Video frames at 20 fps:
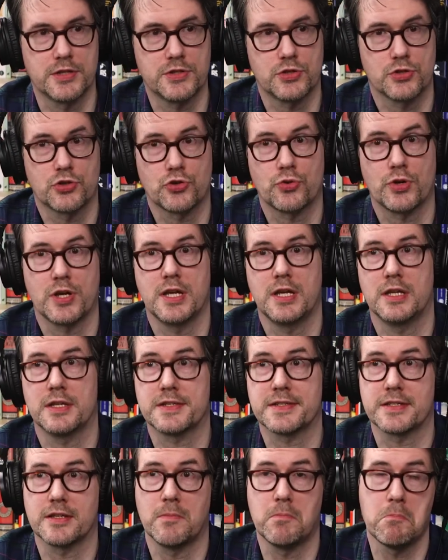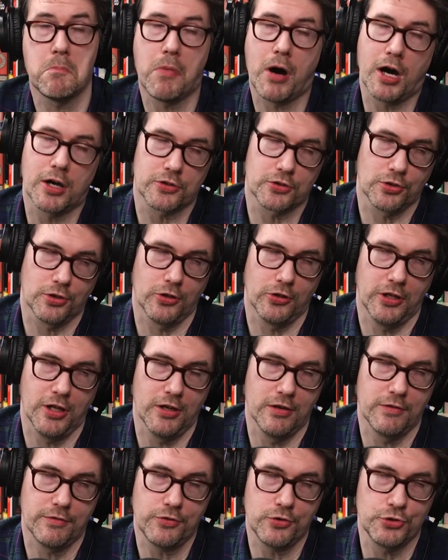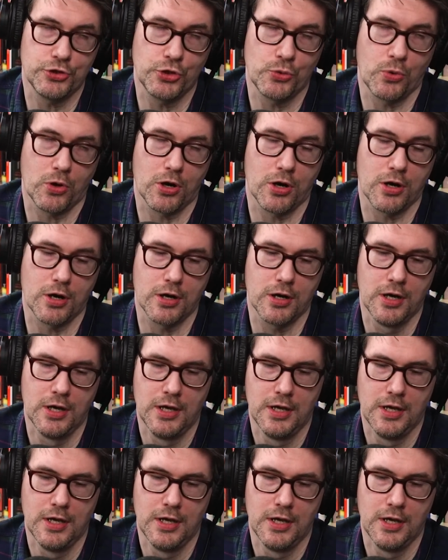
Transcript: to create some model of who you are